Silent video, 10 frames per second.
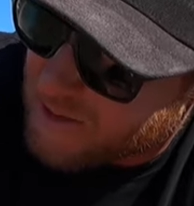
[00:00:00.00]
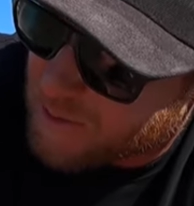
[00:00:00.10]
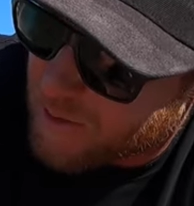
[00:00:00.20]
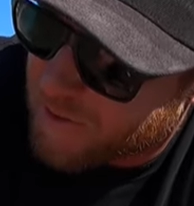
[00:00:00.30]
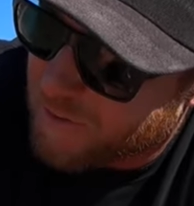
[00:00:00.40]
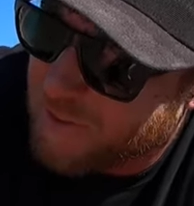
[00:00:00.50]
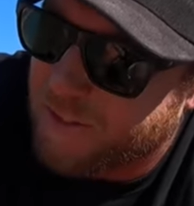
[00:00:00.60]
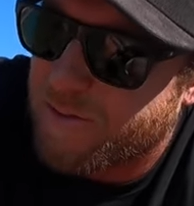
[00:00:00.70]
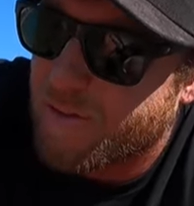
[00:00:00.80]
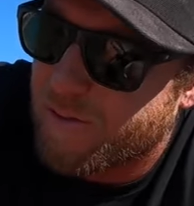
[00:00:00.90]
these beautiful
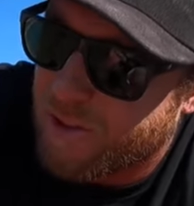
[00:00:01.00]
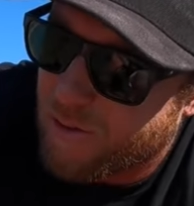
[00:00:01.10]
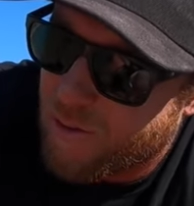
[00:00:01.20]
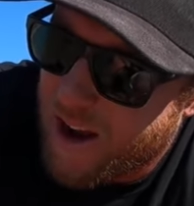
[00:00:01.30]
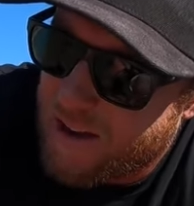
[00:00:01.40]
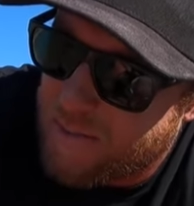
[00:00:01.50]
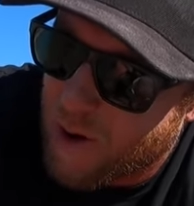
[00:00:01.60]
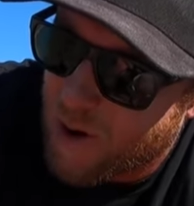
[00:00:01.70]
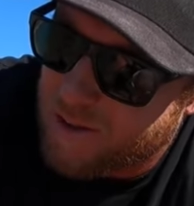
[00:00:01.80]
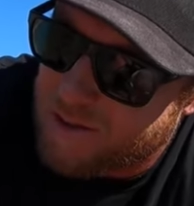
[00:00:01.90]
little
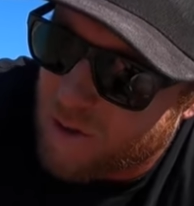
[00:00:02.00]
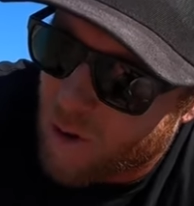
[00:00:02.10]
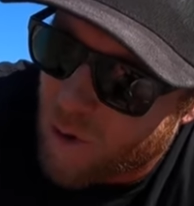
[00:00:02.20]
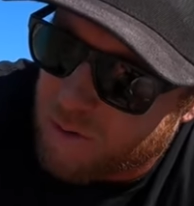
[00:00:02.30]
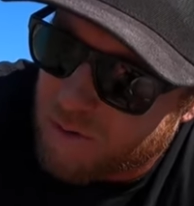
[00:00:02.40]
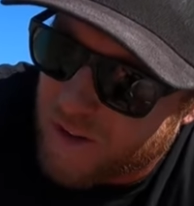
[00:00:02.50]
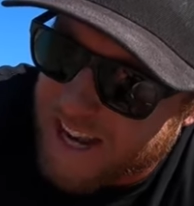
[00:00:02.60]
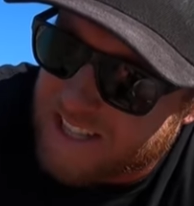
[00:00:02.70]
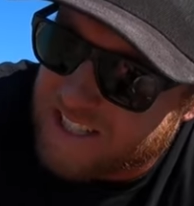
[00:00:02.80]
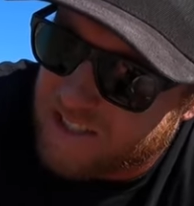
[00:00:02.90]
rainbows all through
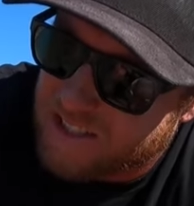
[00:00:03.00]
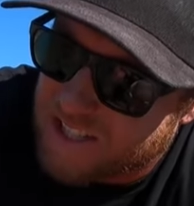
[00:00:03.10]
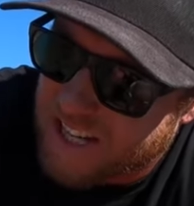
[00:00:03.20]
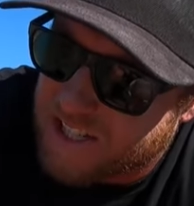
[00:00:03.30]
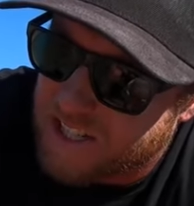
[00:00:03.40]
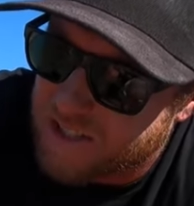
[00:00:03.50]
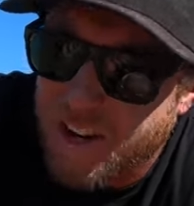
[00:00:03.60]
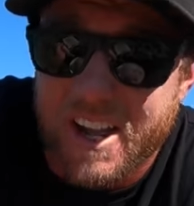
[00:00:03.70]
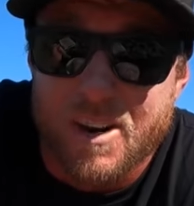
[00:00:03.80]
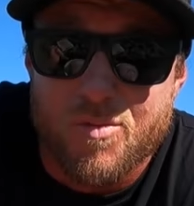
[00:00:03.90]
each little section. It's
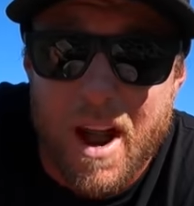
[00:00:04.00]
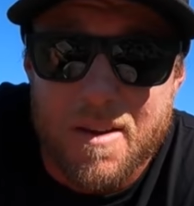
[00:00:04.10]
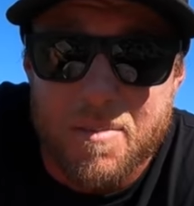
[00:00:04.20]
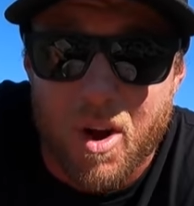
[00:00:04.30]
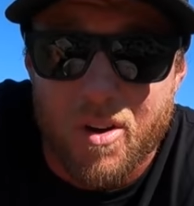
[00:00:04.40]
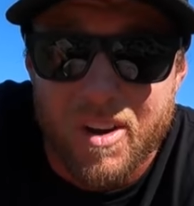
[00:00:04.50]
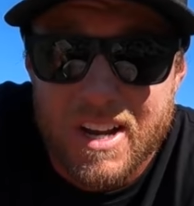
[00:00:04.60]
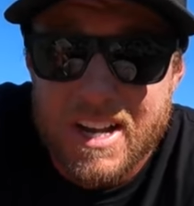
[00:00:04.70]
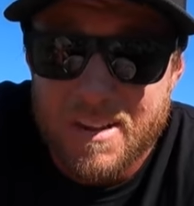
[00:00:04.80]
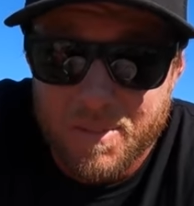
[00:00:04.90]
got like a rainbow. I'm
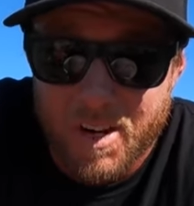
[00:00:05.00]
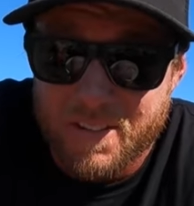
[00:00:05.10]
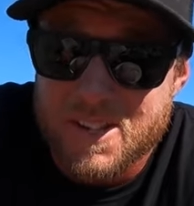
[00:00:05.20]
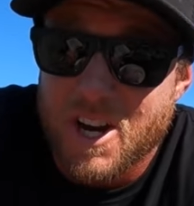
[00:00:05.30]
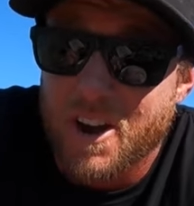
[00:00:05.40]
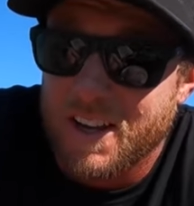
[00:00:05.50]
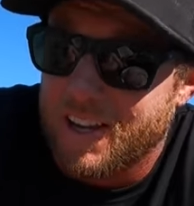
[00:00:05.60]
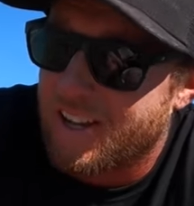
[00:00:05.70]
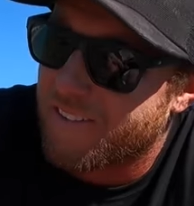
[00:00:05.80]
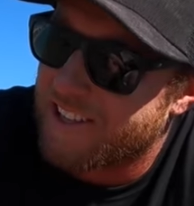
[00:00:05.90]
not even
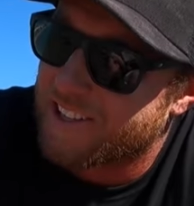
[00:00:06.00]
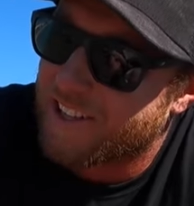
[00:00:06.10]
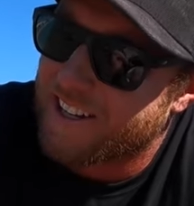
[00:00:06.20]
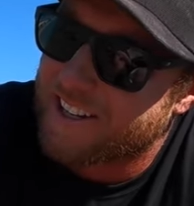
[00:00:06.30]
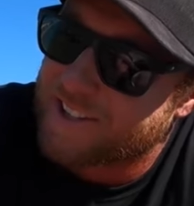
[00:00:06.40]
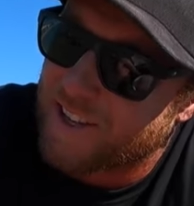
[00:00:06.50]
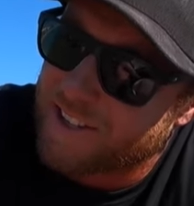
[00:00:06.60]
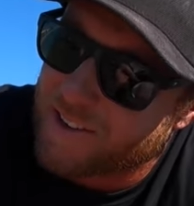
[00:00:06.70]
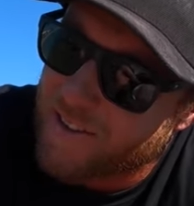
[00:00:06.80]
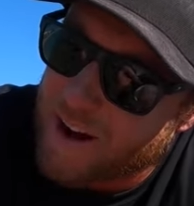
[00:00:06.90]
joking. Like when you look at it, it's
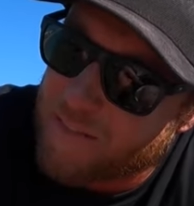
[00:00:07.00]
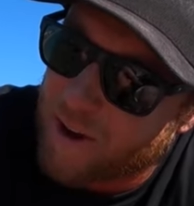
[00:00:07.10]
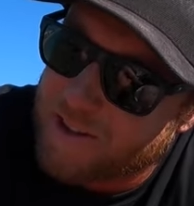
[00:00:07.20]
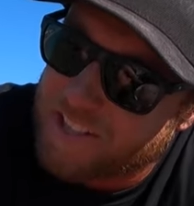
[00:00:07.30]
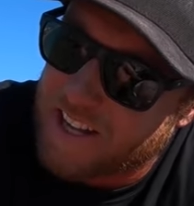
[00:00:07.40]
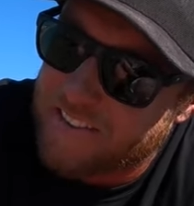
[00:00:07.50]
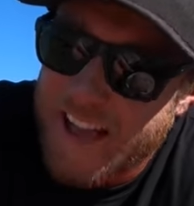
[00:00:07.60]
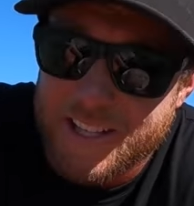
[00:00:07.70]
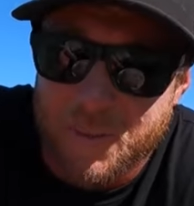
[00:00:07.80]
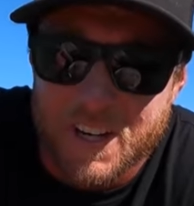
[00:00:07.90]
got little rainbows in it. And
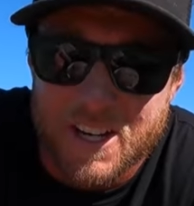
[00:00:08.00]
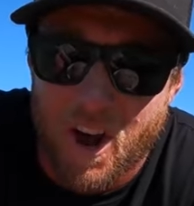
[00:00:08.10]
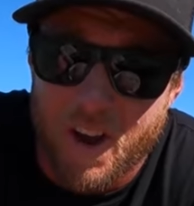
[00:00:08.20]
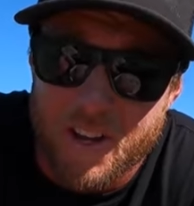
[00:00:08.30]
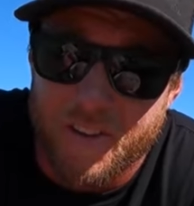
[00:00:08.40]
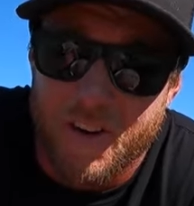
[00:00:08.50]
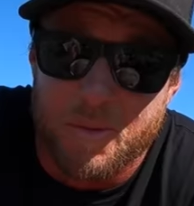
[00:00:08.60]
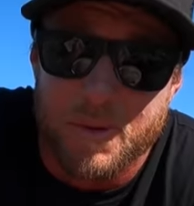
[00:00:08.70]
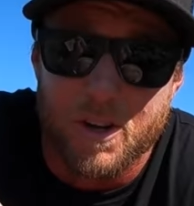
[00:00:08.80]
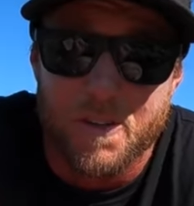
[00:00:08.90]
that's when you know you've got
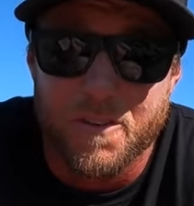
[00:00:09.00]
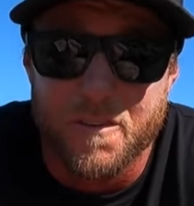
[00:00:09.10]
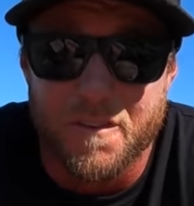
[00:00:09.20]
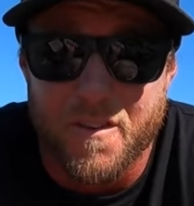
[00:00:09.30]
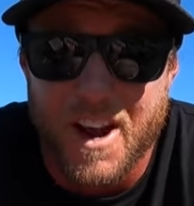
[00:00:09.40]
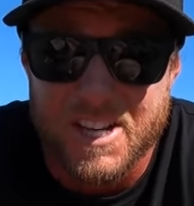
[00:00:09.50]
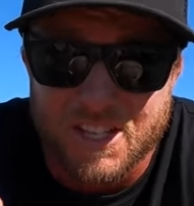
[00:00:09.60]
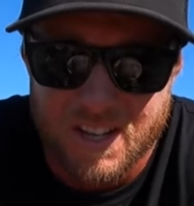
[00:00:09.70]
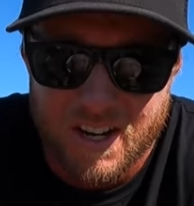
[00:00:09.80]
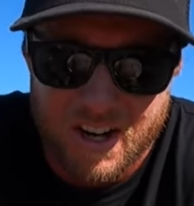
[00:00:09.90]
a beautiful,
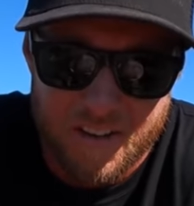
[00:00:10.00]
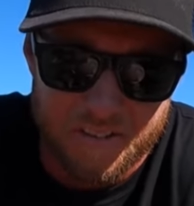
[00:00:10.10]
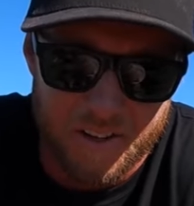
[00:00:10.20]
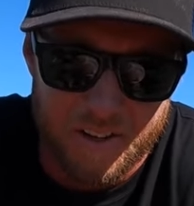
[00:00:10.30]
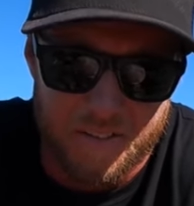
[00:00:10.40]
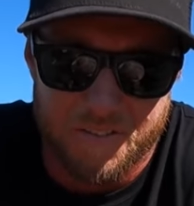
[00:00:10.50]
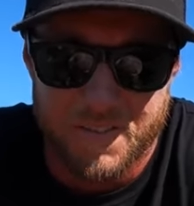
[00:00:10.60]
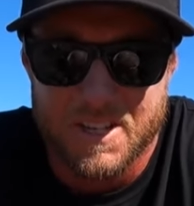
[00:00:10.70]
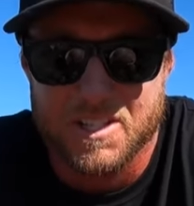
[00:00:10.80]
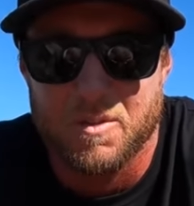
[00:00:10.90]
fresh fillet of
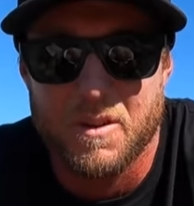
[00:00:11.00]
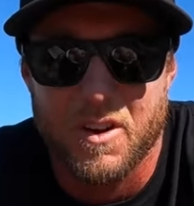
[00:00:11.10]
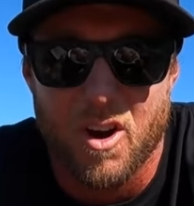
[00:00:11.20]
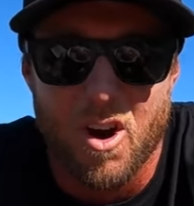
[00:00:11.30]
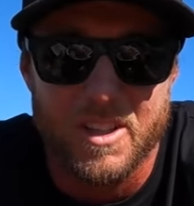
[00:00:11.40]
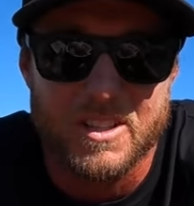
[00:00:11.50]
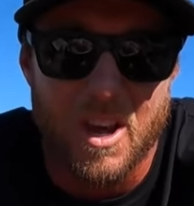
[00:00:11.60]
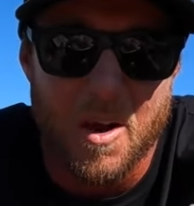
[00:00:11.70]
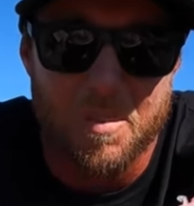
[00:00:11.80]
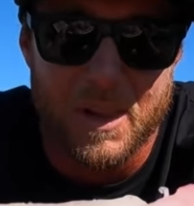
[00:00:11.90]
fish. So we've got a whole
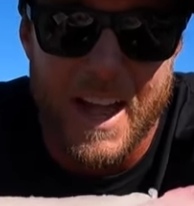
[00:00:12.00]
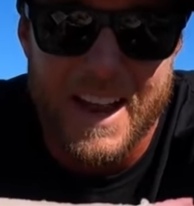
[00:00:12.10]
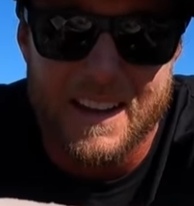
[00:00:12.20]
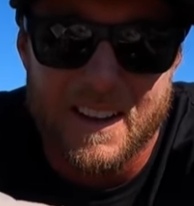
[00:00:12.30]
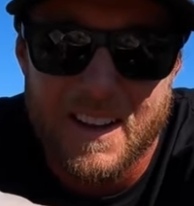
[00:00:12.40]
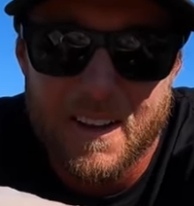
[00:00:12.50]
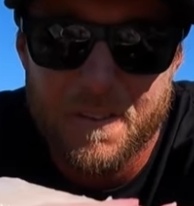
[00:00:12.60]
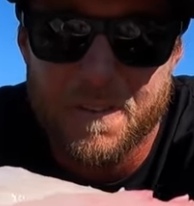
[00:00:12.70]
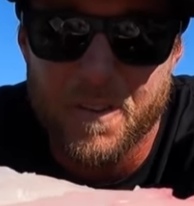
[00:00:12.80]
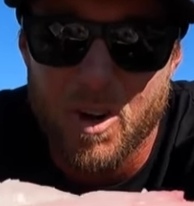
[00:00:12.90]
entire plate
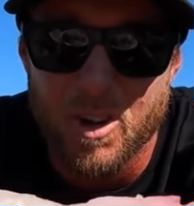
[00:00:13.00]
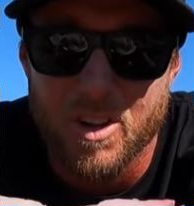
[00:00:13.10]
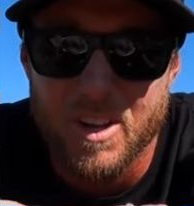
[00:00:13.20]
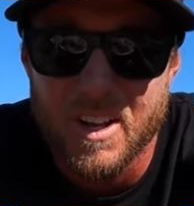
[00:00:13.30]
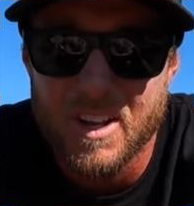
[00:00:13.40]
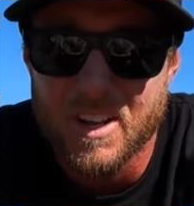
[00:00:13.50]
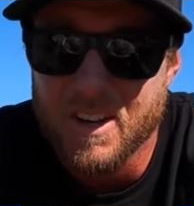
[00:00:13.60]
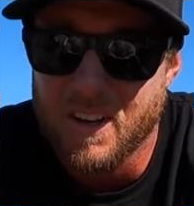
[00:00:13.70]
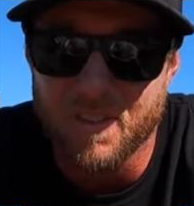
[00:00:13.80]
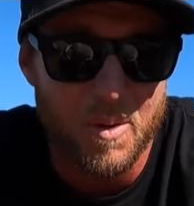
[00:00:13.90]
full
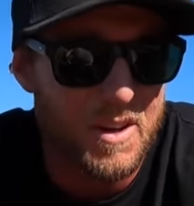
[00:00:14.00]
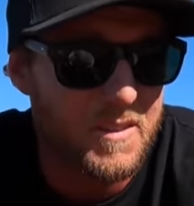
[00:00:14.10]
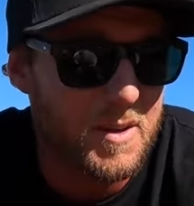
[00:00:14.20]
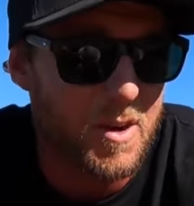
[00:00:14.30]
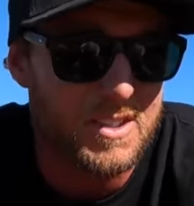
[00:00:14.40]
of one of the